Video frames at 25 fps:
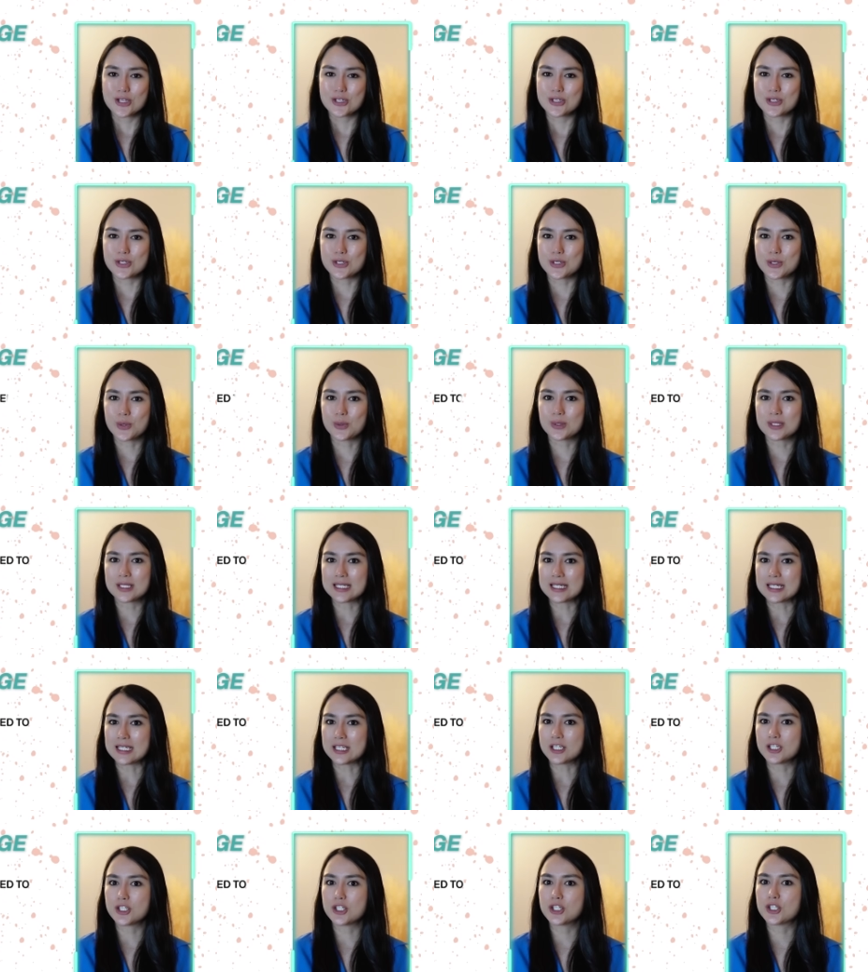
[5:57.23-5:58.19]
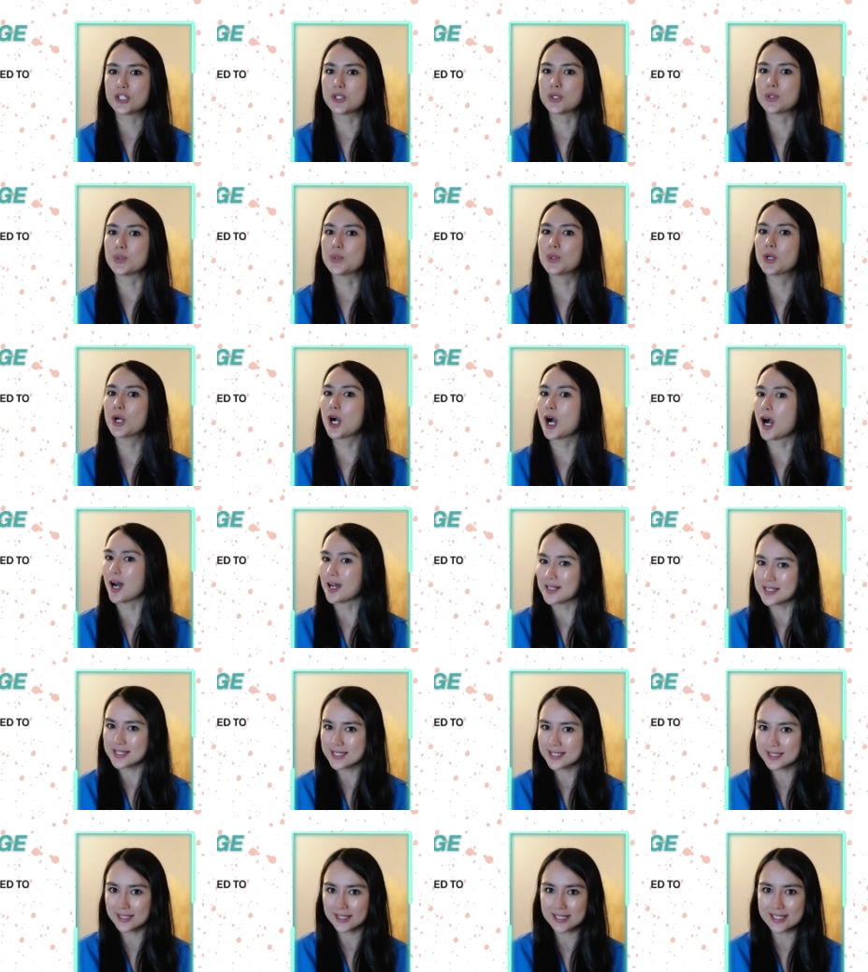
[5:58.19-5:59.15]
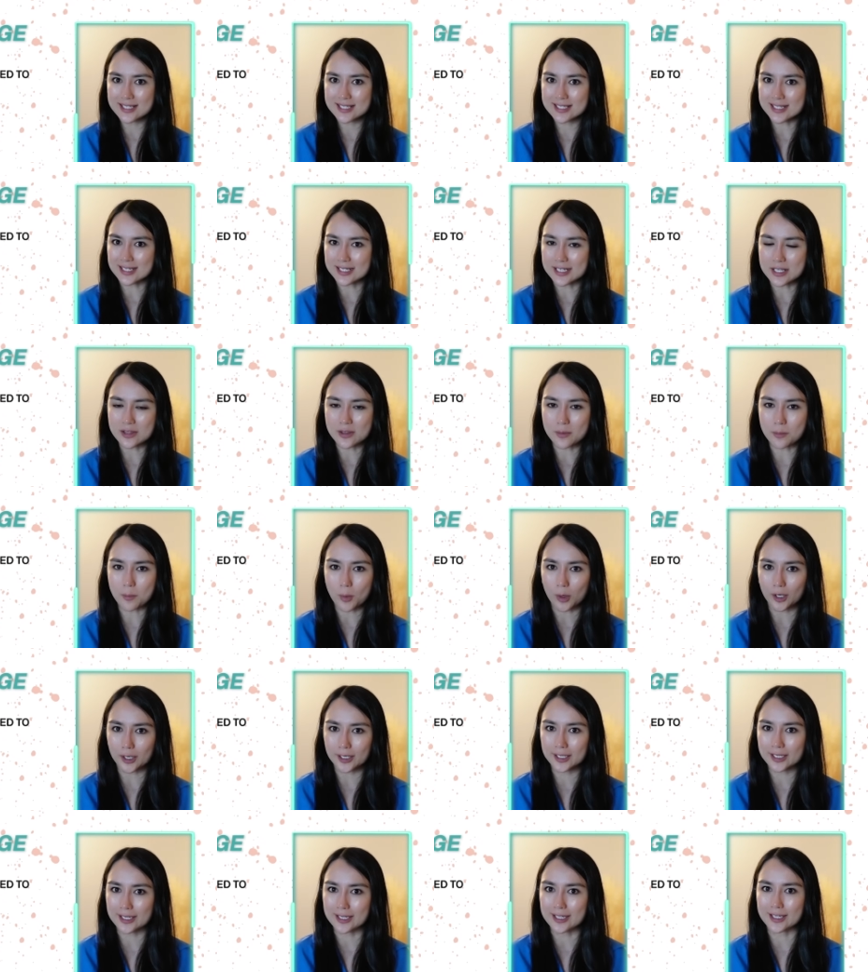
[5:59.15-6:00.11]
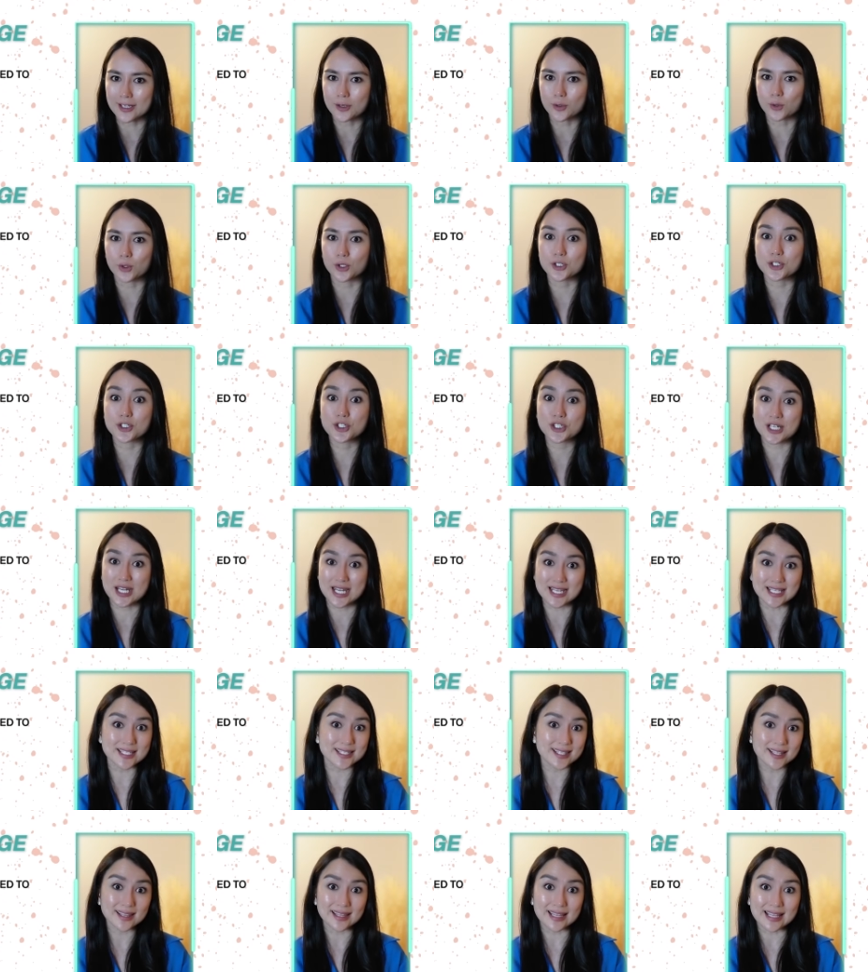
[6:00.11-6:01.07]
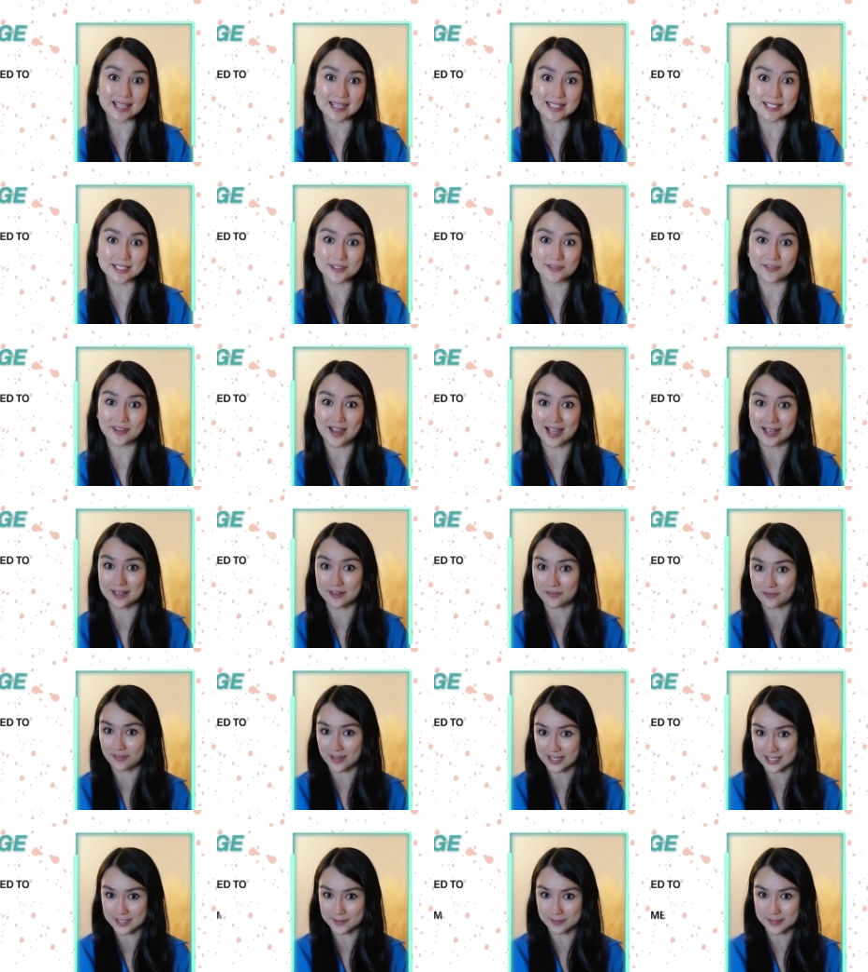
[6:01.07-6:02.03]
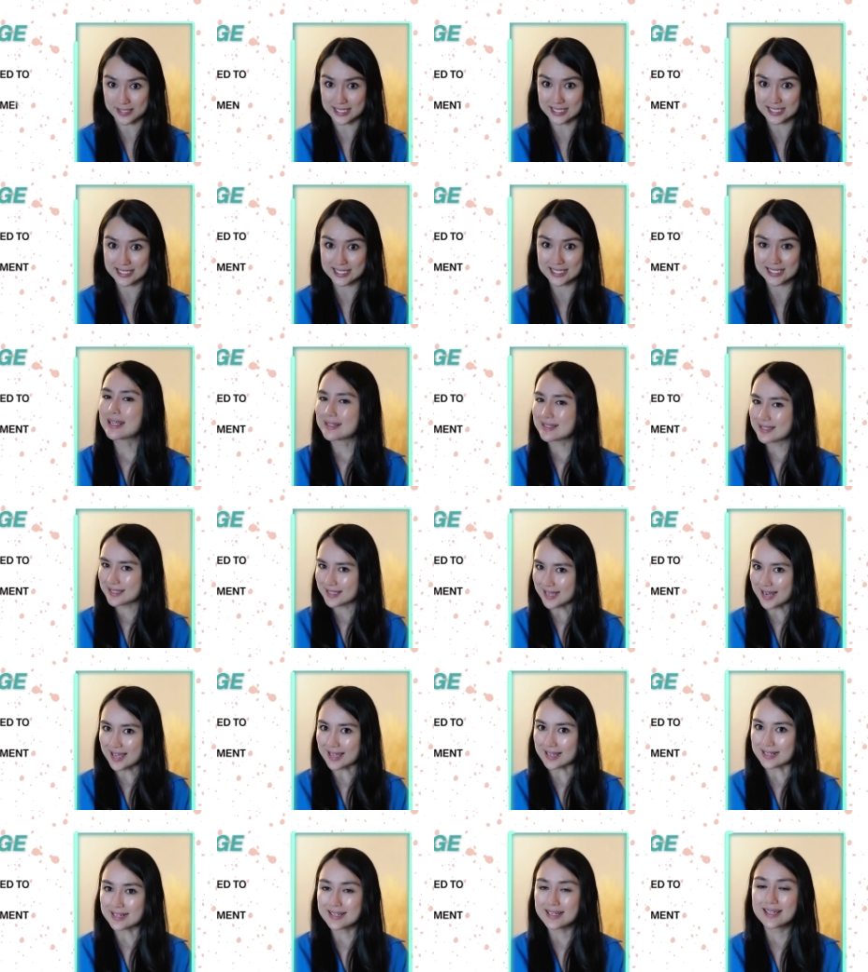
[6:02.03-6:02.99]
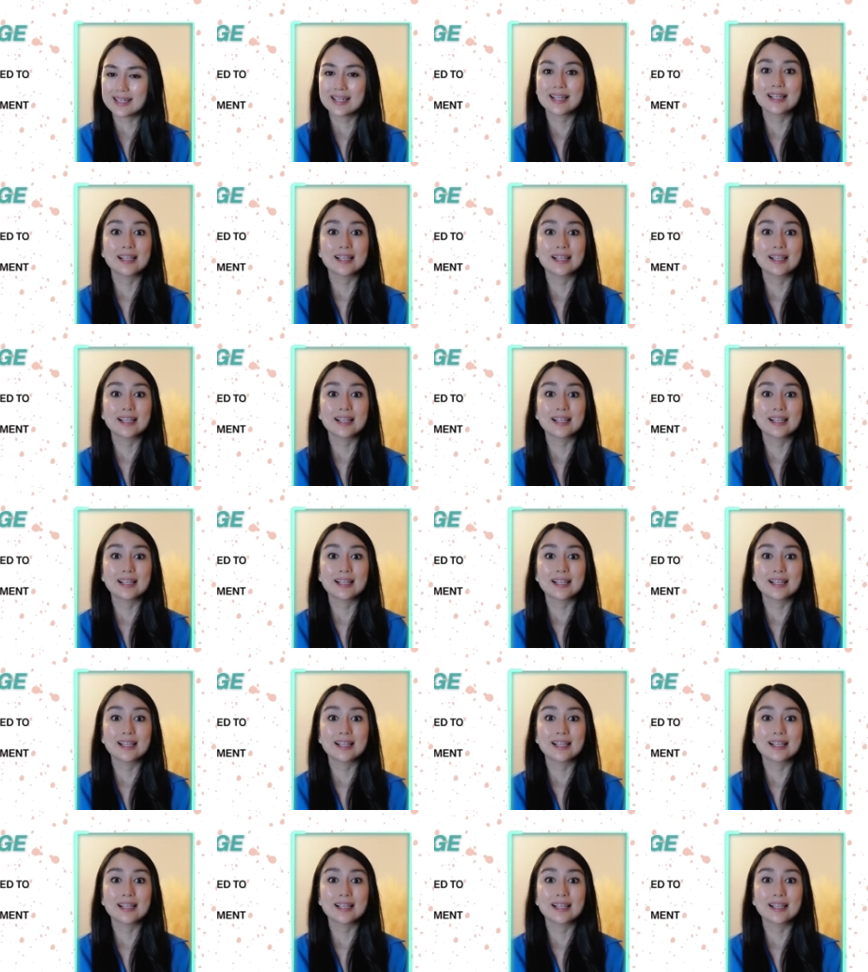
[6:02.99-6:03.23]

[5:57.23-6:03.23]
You don't need to constantly study the market or chase the latest fad investment. Instead,